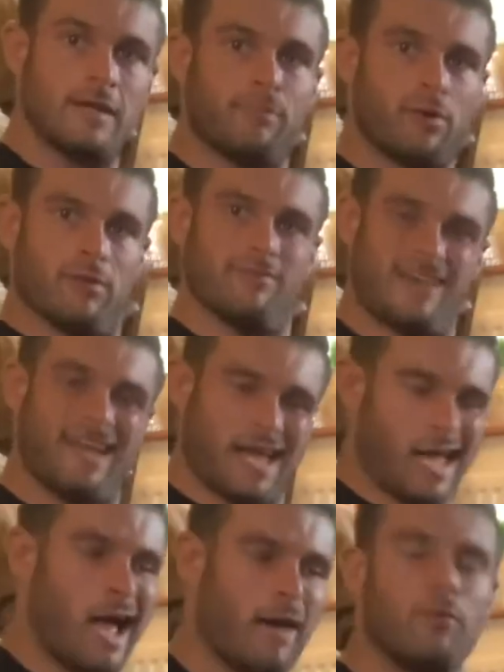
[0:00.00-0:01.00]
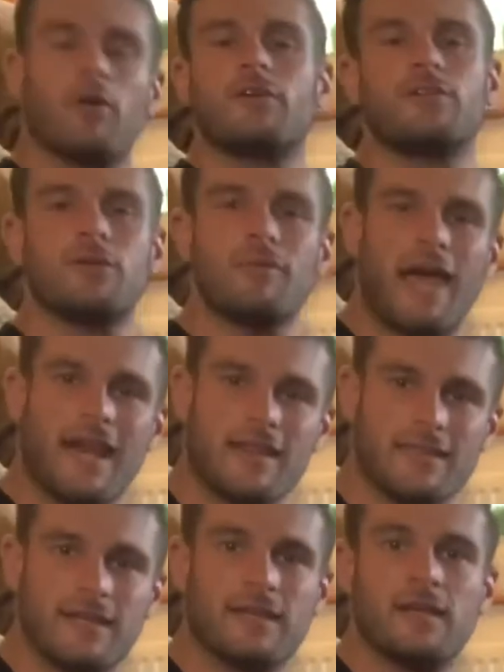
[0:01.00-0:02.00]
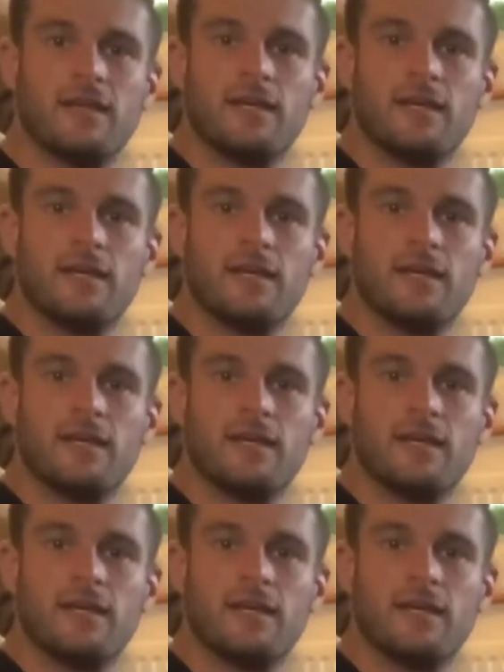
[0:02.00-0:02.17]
but I'm not going to do anything